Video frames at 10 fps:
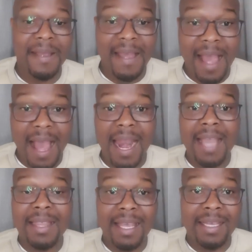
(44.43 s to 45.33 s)
I
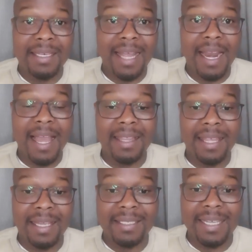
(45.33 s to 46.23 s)
like that. I like
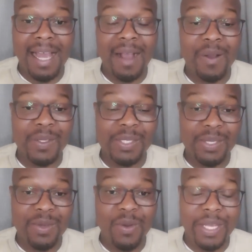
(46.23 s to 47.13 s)
that. Yeah, because
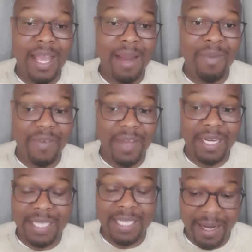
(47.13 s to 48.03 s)
it can be very
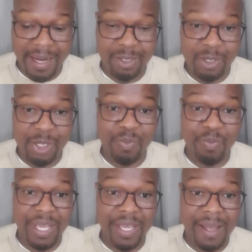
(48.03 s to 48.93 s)
tiring to
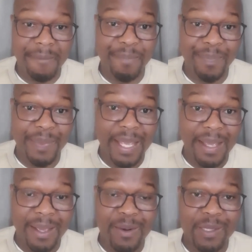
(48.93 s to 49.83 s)
speak.
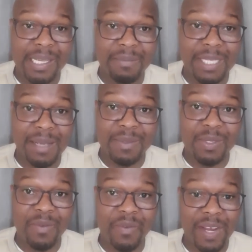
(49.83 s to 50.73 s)
Sometimes
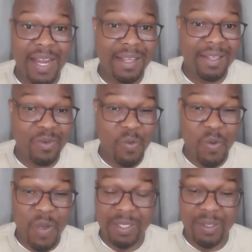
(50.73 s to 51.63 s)
you feel like
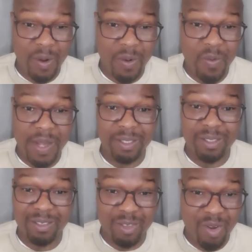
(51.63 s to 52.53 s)
I don't want to
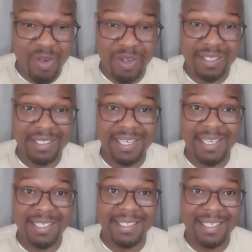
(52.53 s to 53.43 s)
talk, like
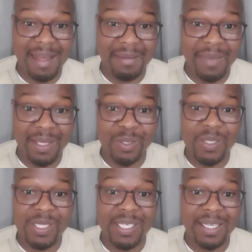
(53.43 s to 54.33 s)
I'm
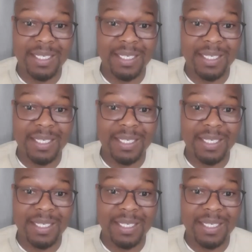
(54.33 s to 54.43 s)
exhausted.